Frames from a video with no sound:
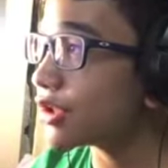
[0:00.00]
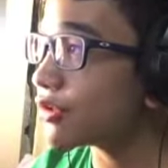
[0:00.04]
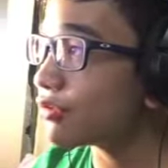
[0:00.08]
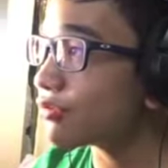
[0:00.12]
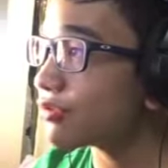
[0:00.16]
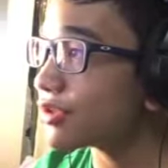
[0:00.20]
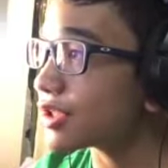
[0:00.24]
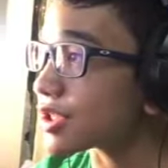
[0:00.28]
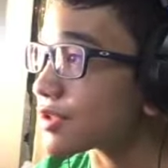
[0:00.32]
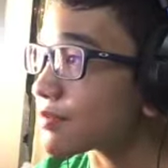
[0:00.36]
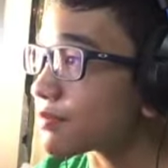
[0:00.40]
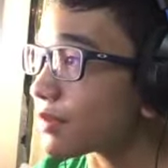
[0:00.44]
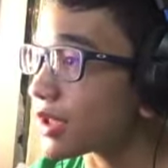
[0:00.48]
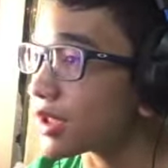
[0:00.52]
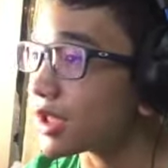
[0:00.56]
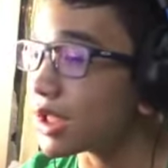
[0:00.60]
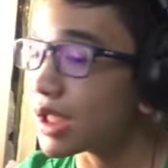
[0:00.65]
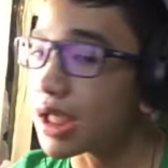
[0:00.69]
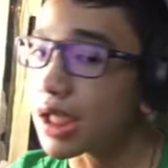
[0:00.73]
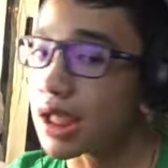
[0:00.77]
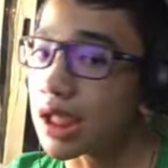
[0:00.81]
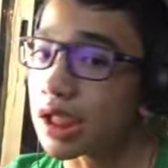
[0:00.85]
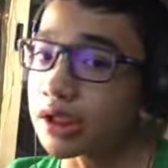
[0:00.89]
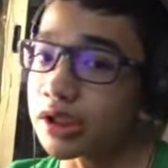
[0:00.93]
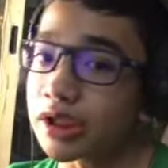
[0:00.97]
know this, but
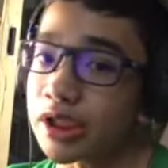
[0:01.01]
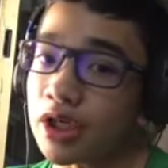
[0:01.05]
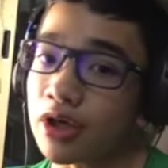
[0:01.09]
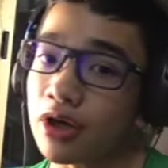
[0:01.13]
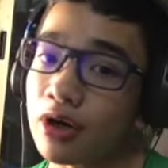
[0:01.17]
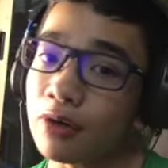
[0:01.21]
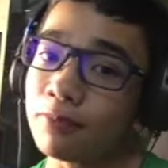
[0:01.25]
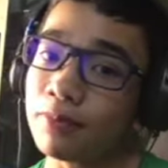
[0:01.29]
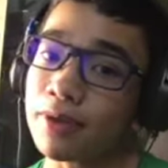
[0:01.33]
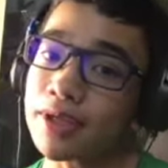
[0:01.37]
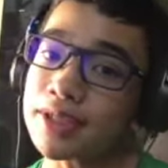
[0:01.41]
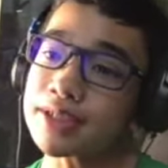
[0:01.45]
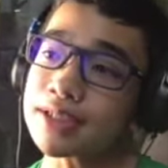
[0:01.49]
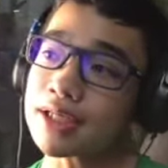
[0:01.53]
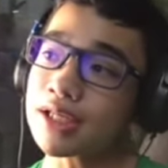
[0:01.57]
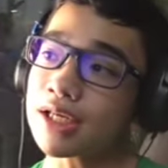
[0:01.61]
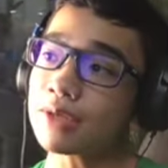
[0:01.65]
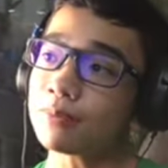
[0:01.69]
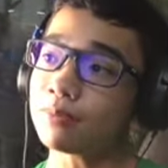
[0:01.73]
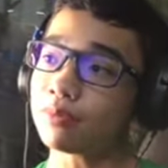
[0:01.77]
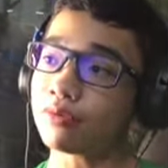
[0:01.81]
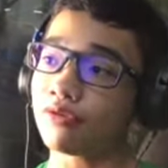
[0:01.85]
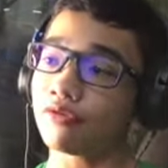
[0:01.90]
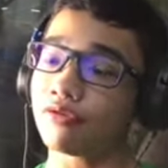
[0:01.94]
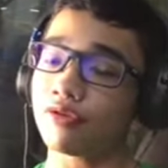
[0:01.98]
they are basically
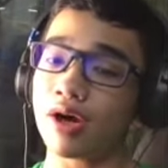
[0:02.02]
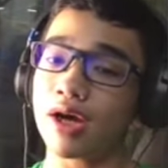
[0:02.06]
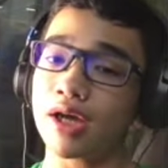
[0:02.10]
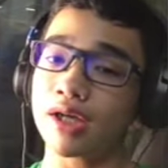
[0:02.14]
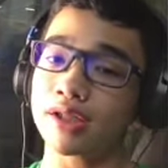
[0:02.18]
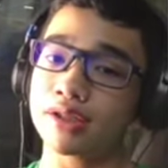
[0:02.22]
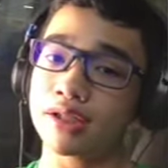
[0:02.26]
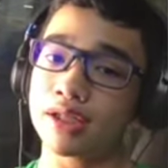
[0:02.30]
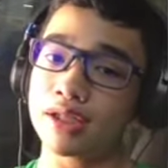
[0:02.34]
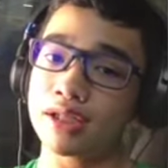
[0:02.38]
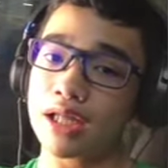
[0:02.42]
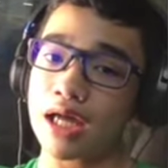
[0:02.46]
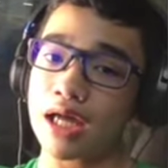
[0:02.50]
provided